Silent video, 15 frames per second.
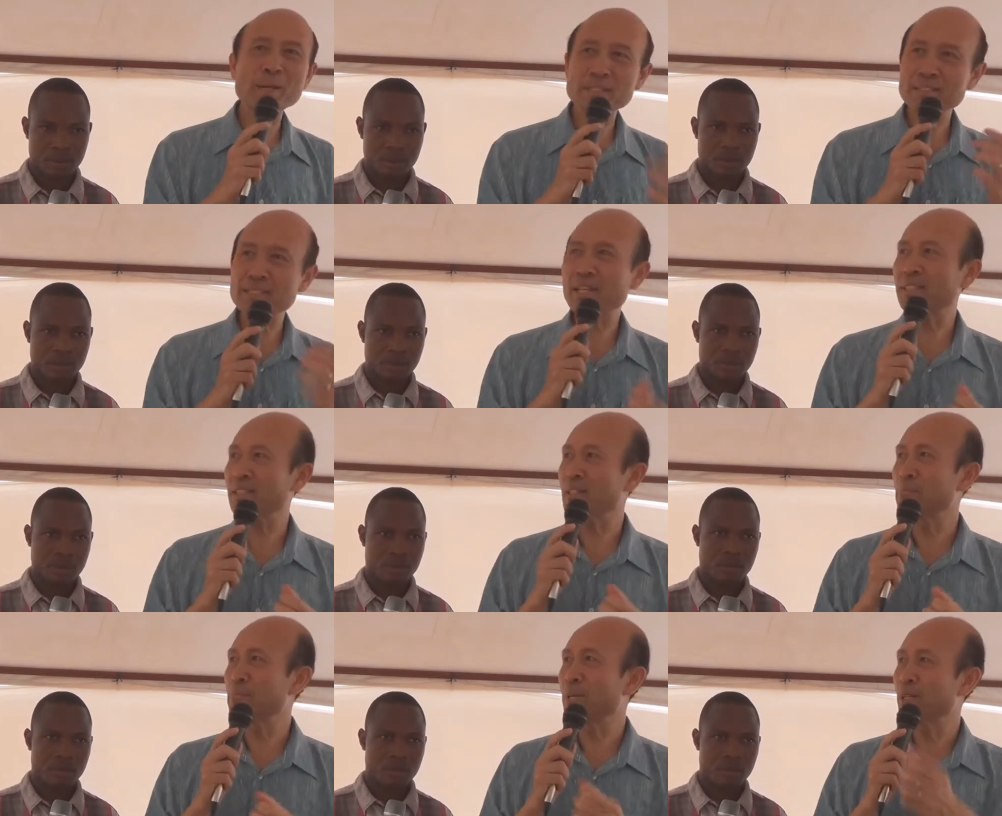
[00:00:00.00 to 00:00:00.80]
Speaker 1: best
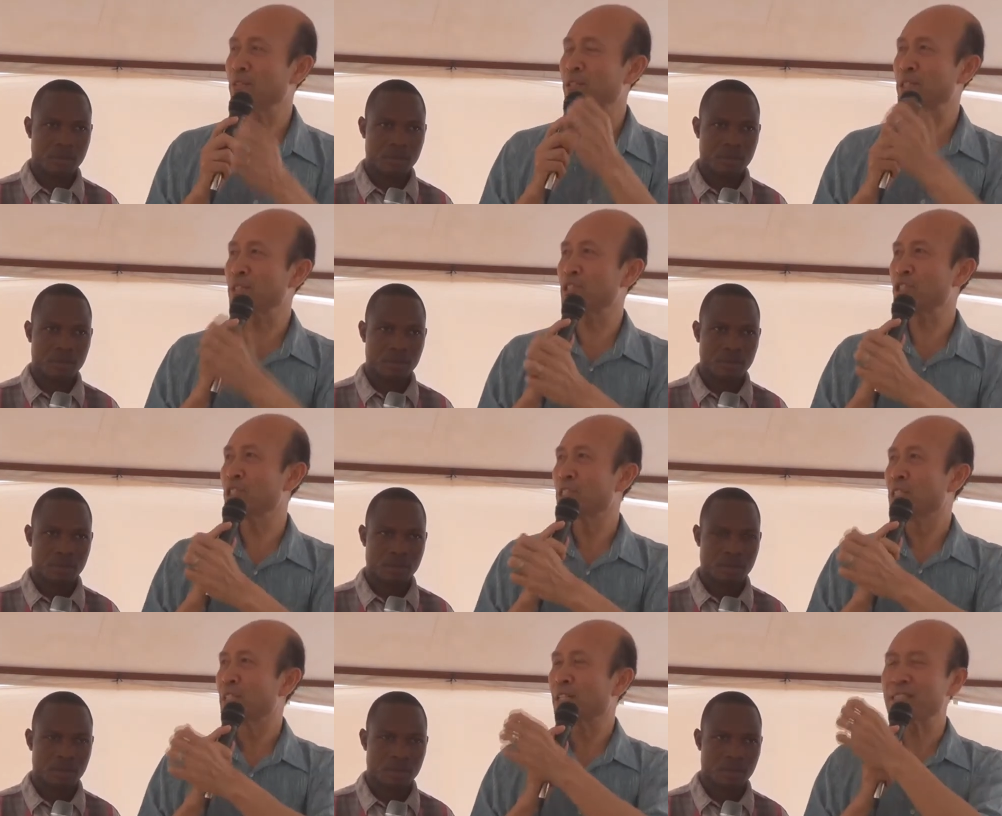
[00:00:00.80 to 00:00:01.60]
that the marriage
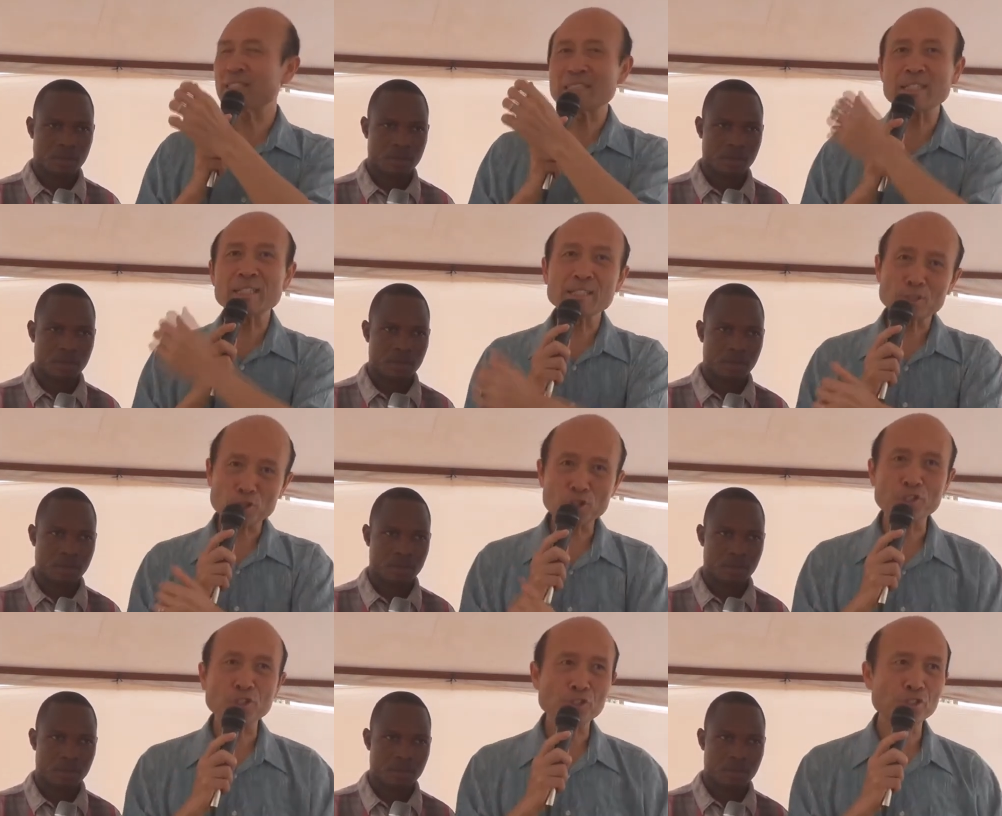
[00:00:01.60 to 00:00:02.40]
is in the
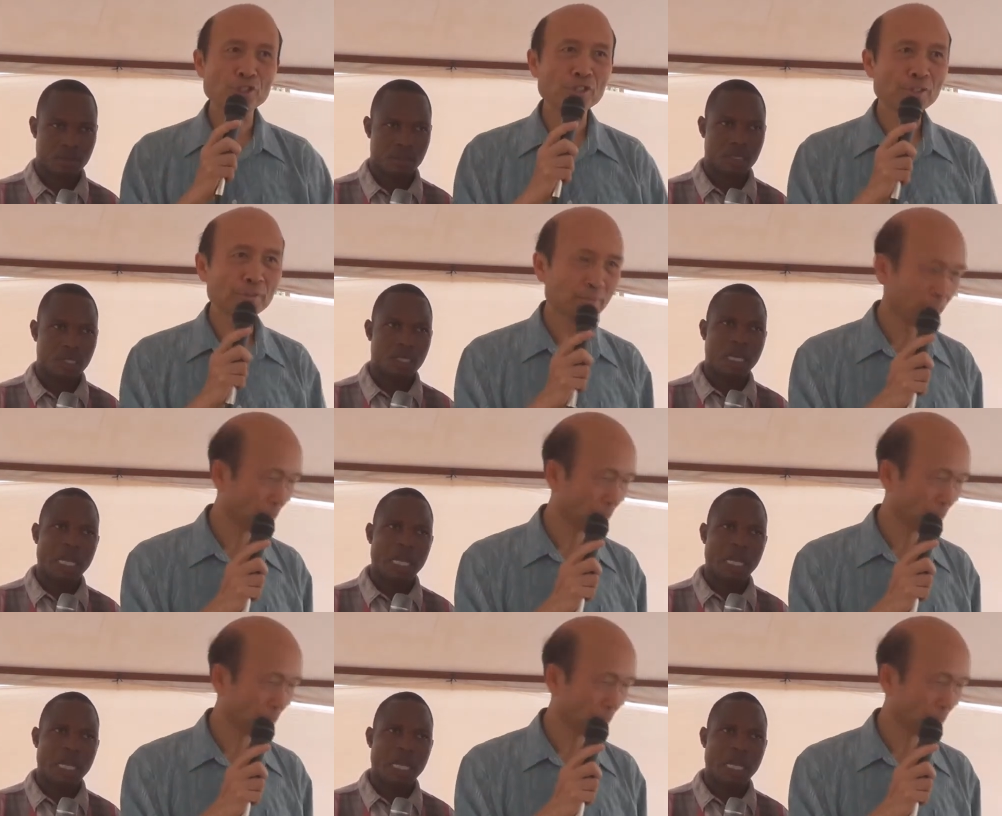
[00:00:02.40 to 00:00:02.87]
church.